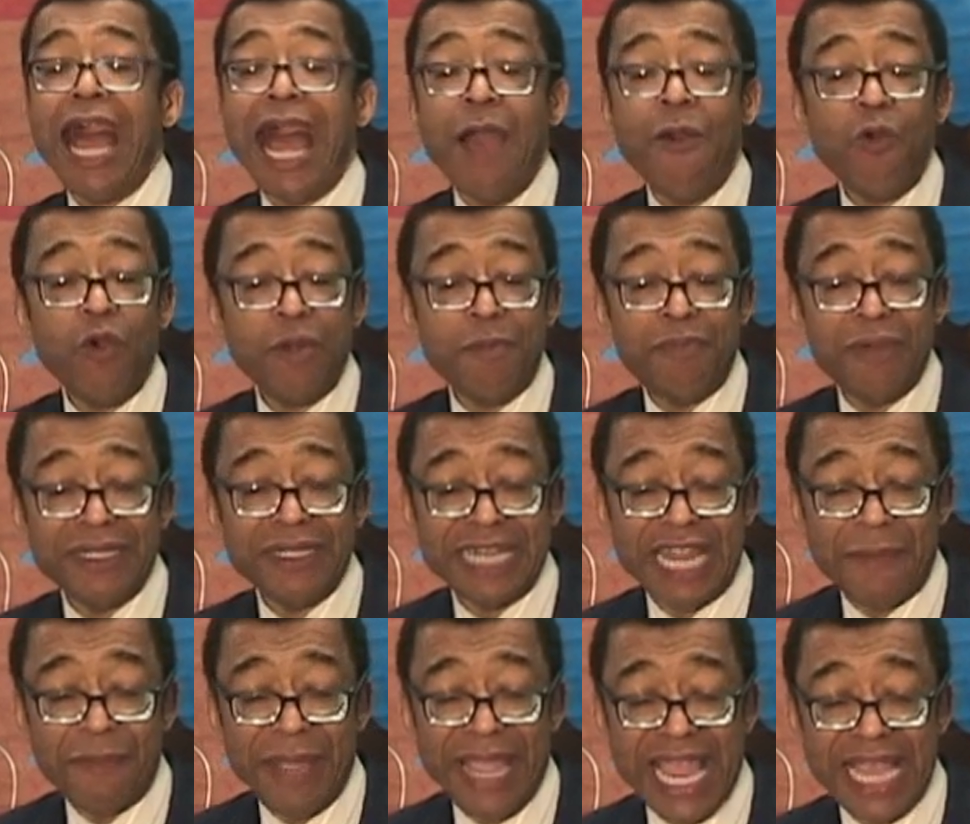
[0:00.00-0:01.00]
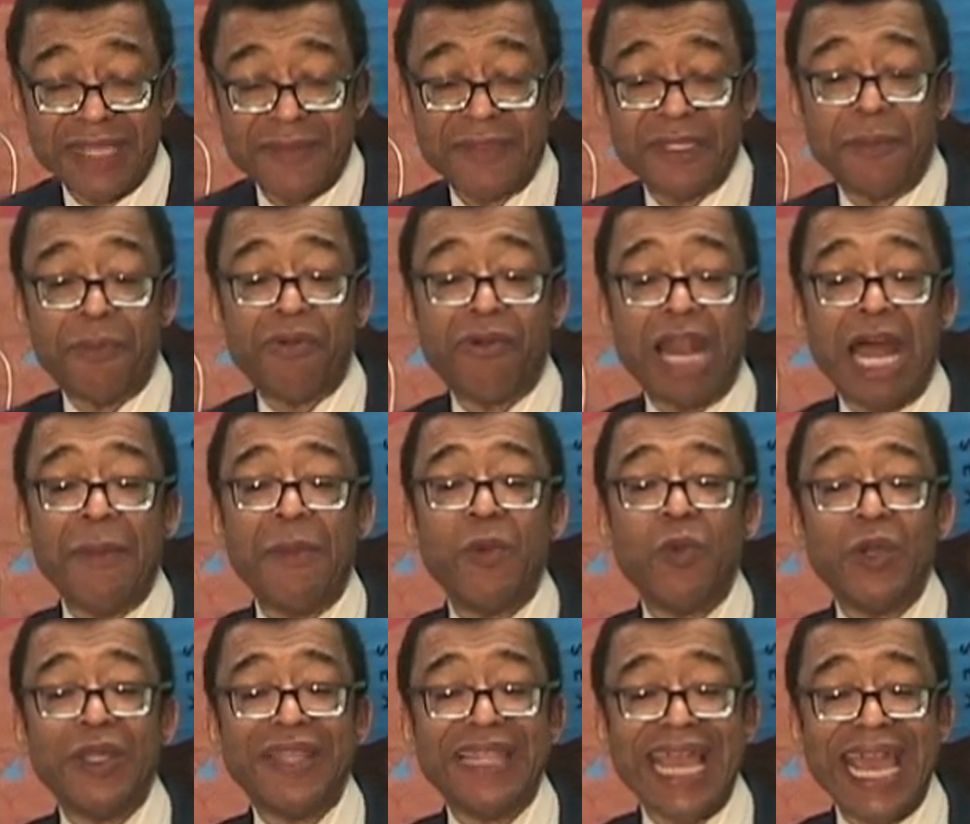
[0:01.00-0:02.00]
I wouldn't put that past it, but the problem
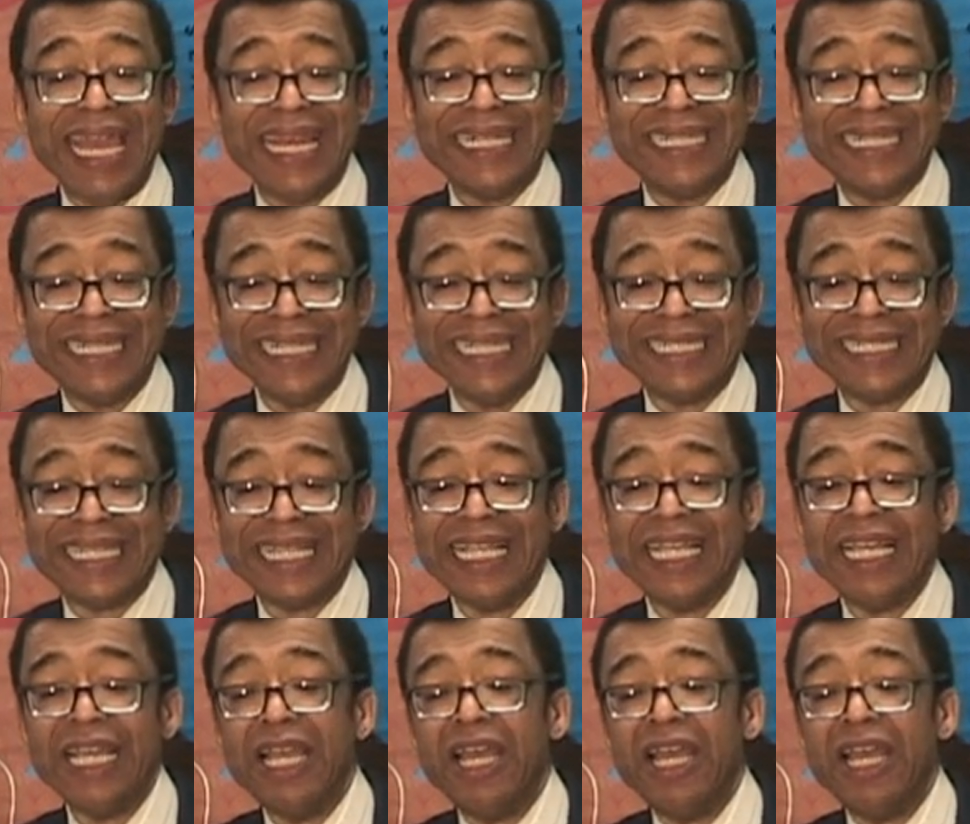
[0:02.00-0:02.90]
with that is this.